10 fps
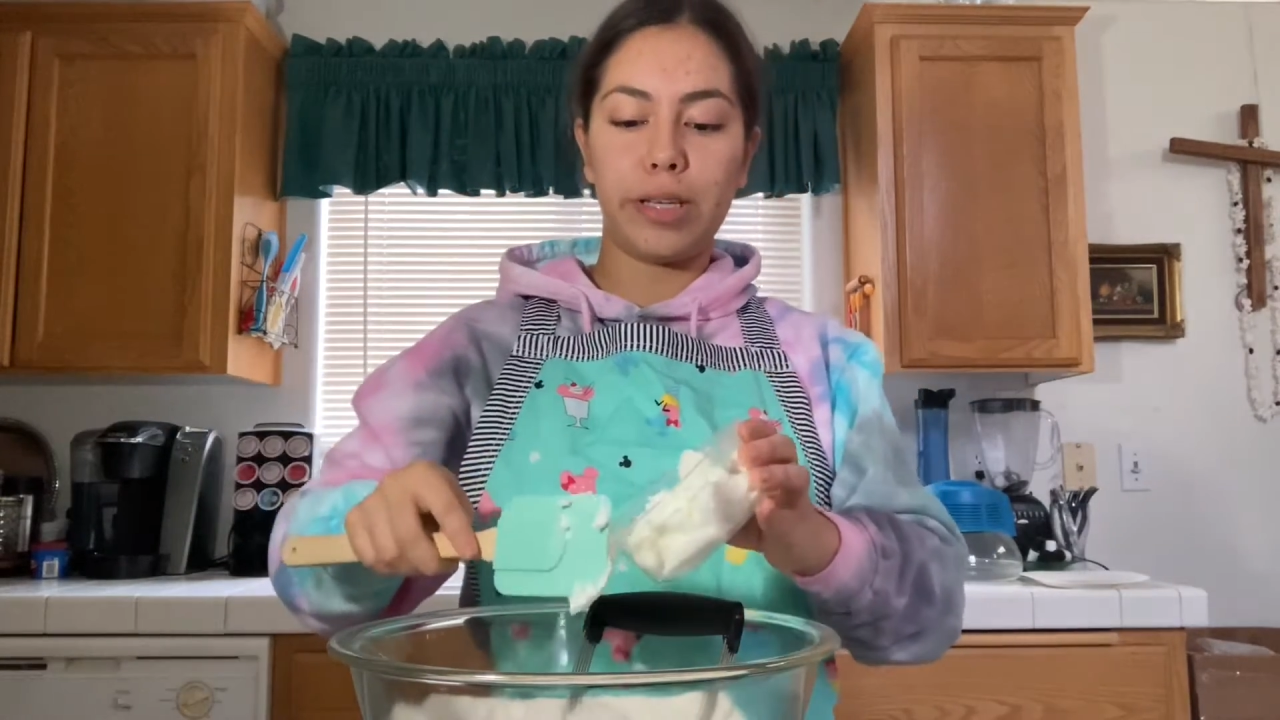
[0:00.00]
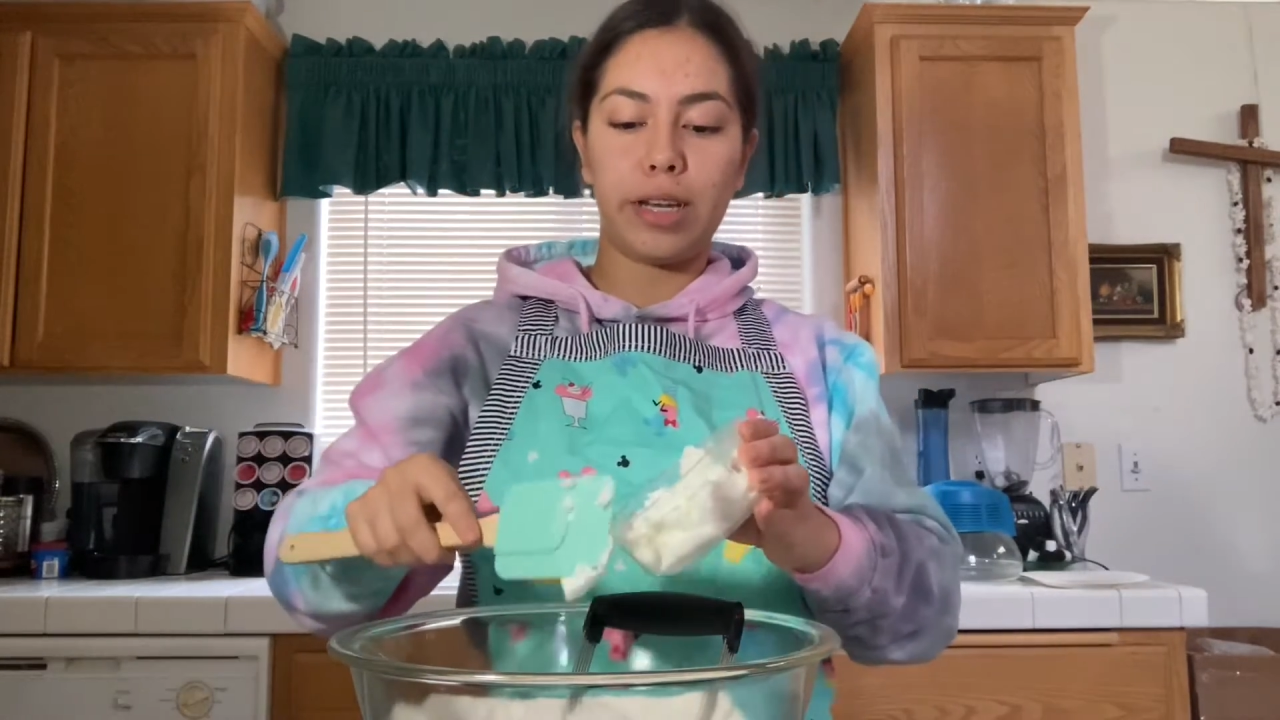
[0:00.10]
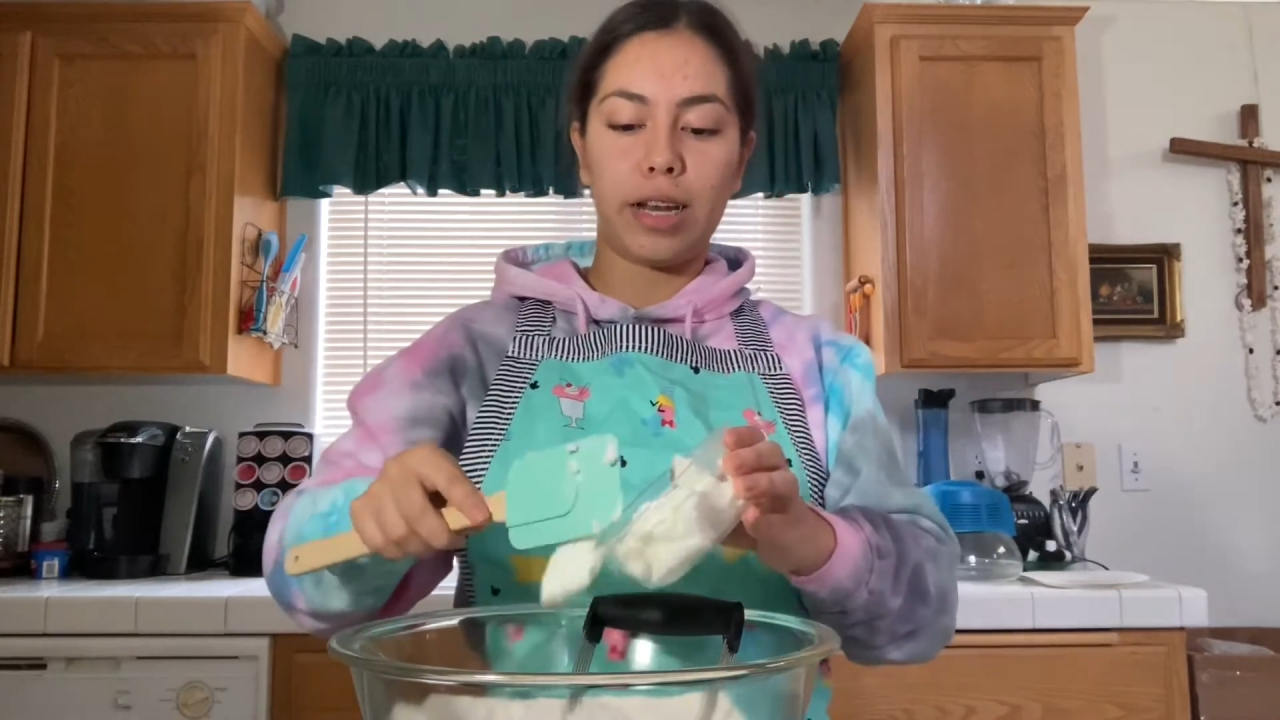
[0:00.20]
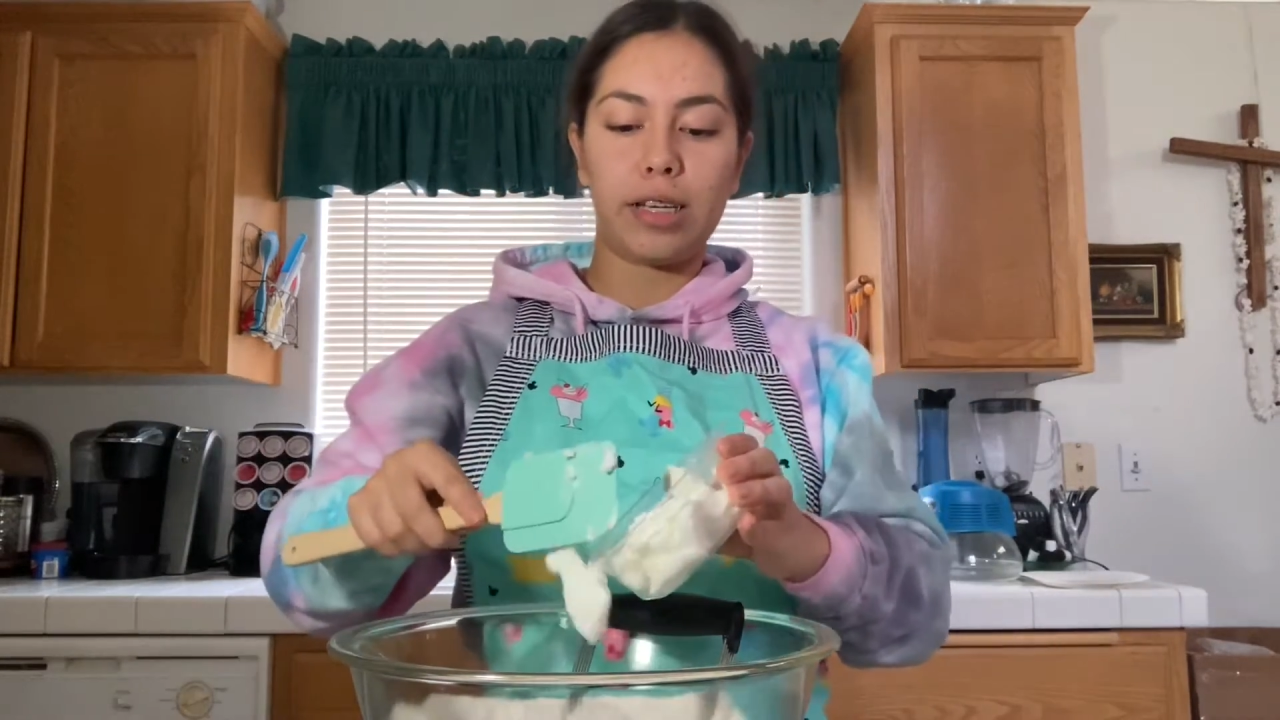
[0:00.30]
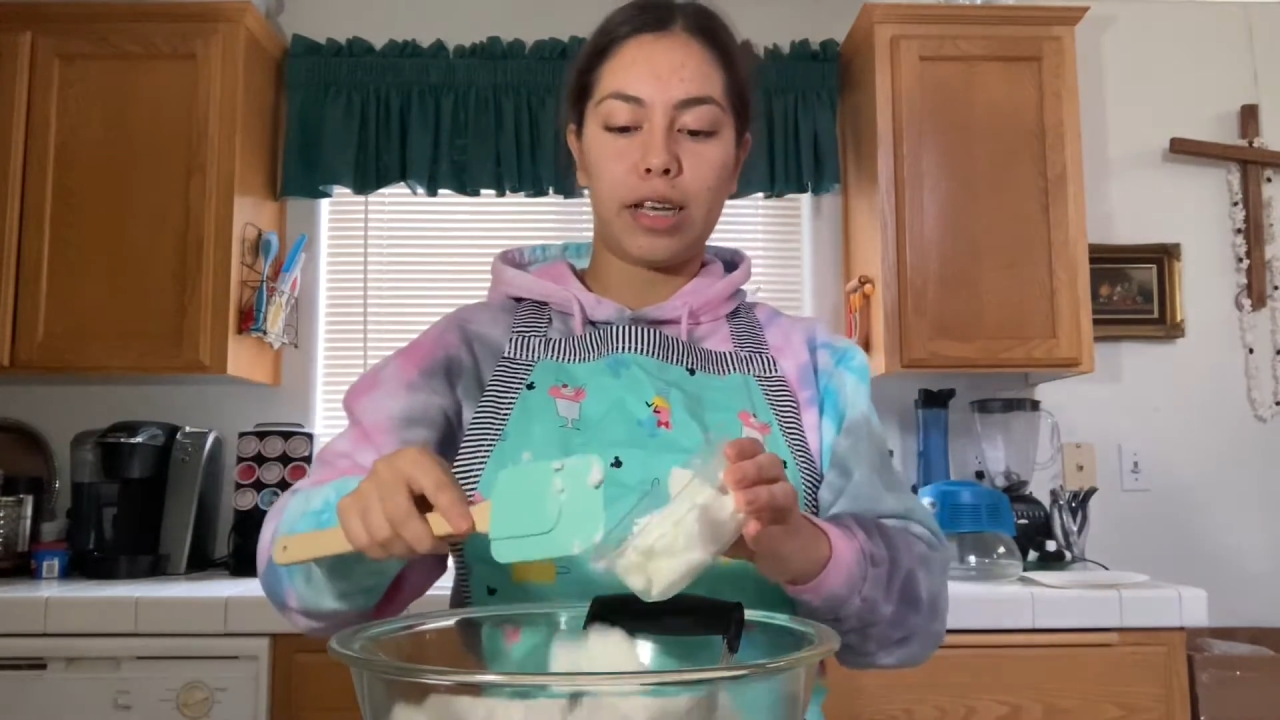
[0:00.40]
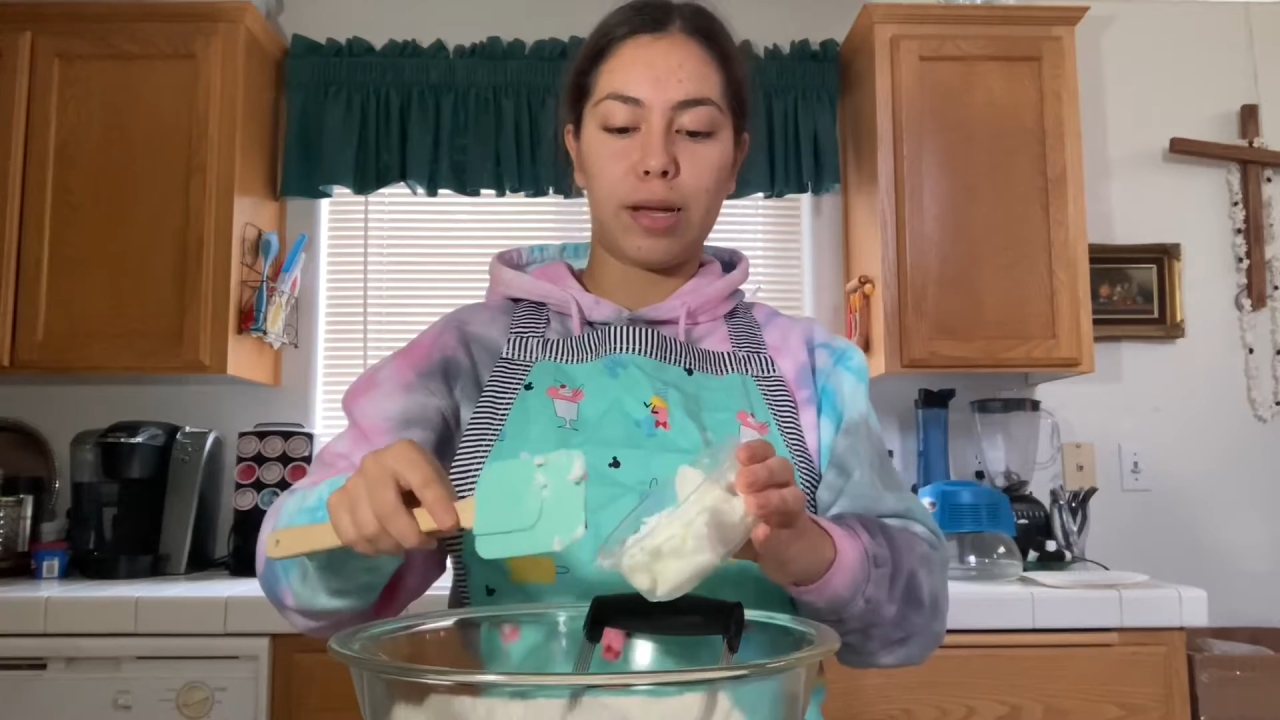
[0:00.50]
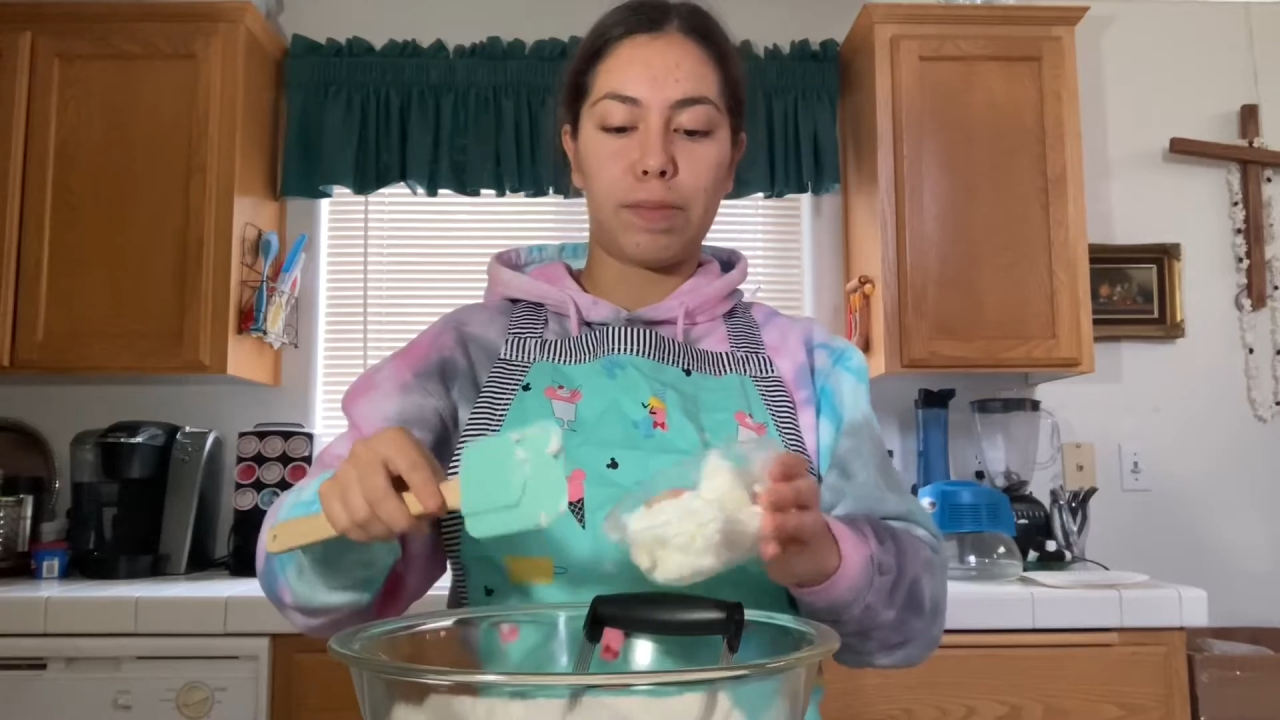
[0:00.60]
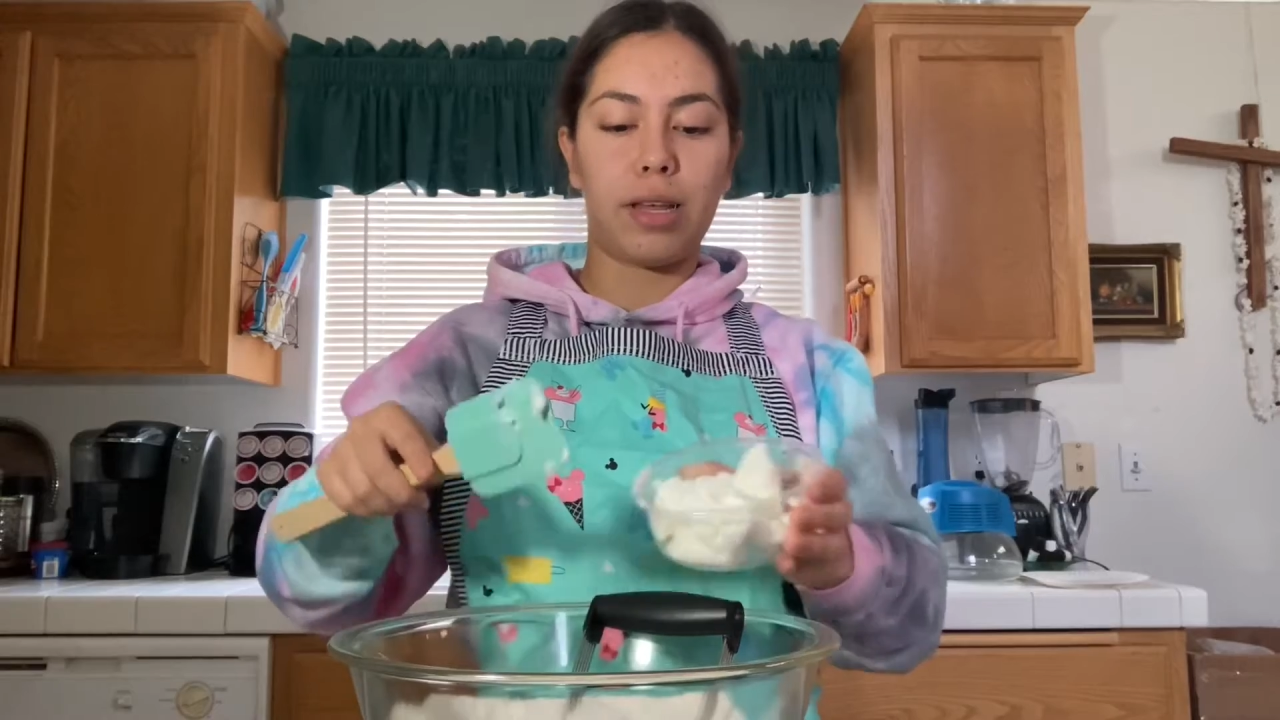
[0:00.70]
in at a time,